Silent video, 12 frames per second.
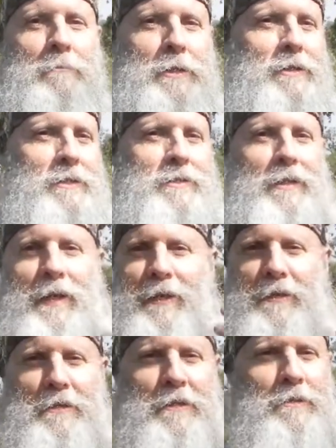because
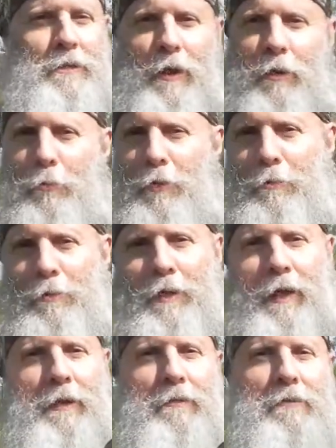like you know we were
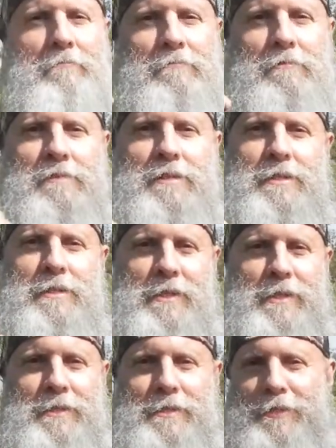like
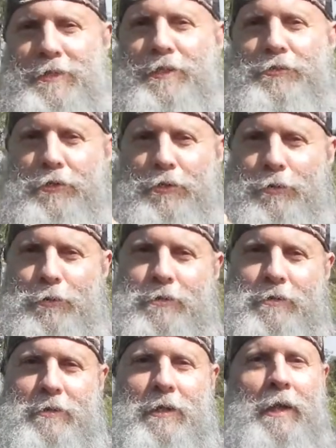really into this
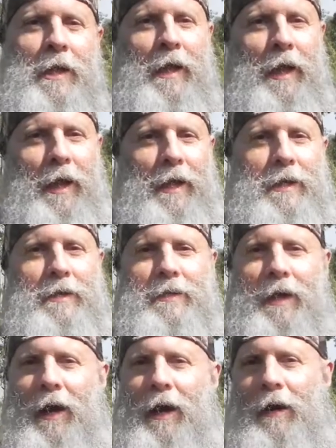jung
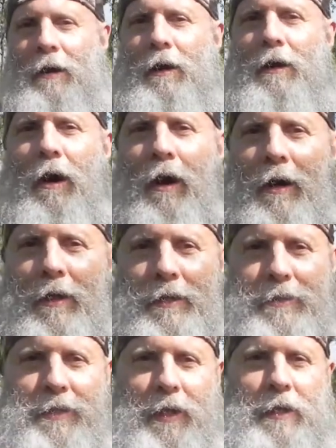and our
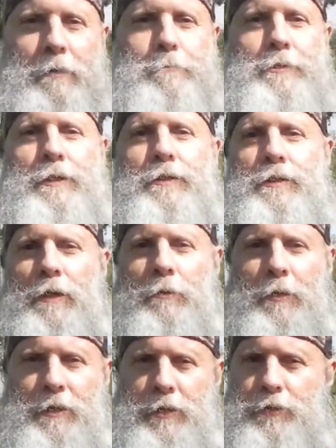archetypes and so
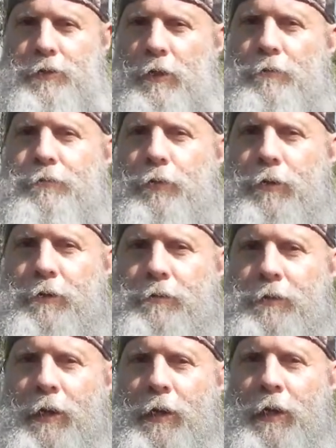on and so
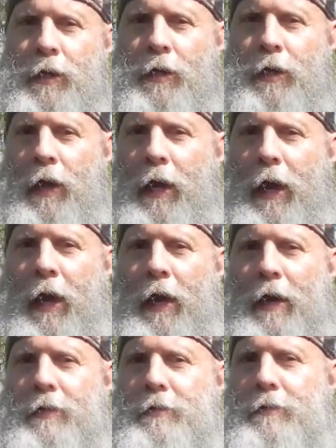forth
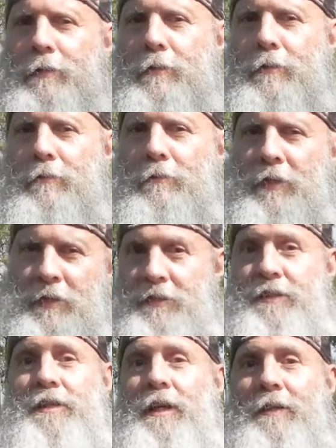and then
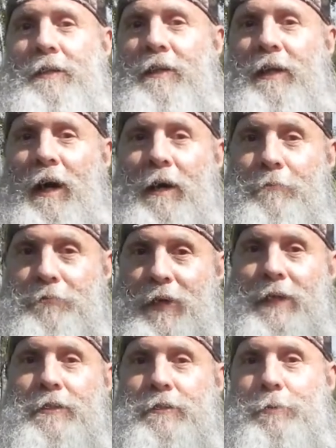suddenly i'm
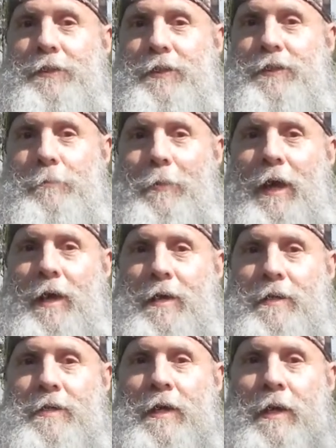faced with this
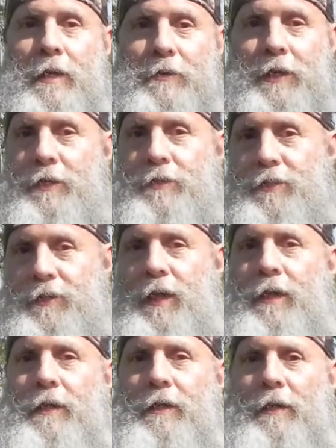man that is
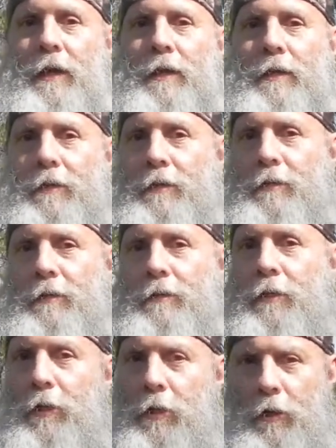saying like uh,
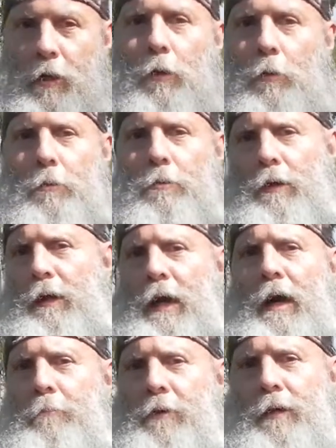oh
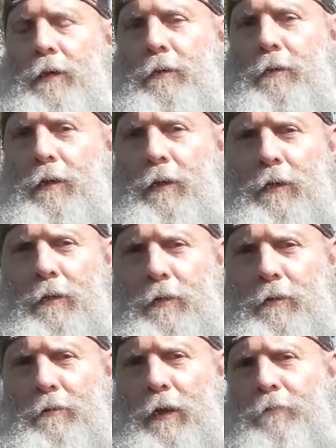i'm a,
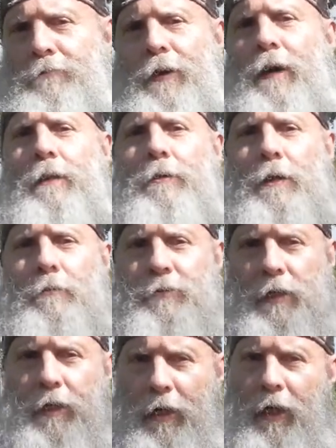uh, a, follower of
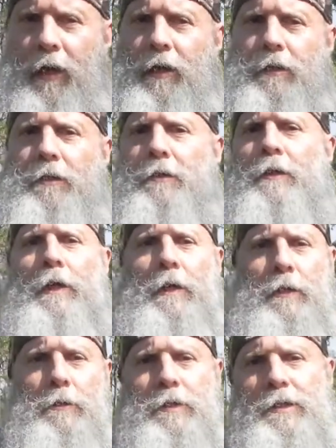lacan
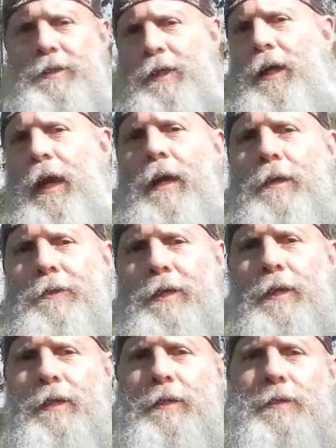who is an
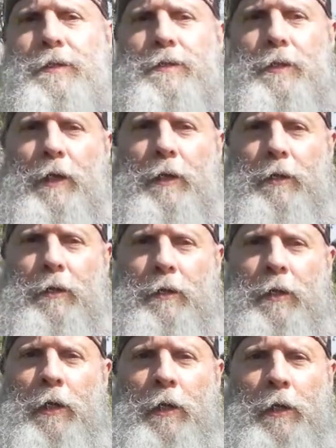atheist uh,
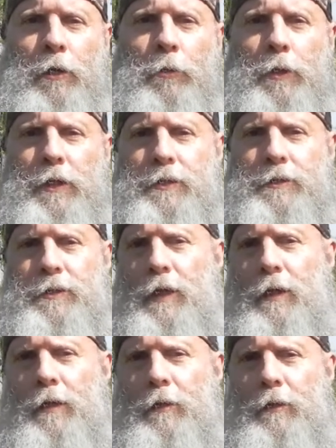who was
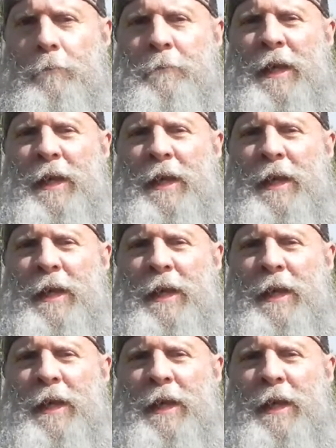uh,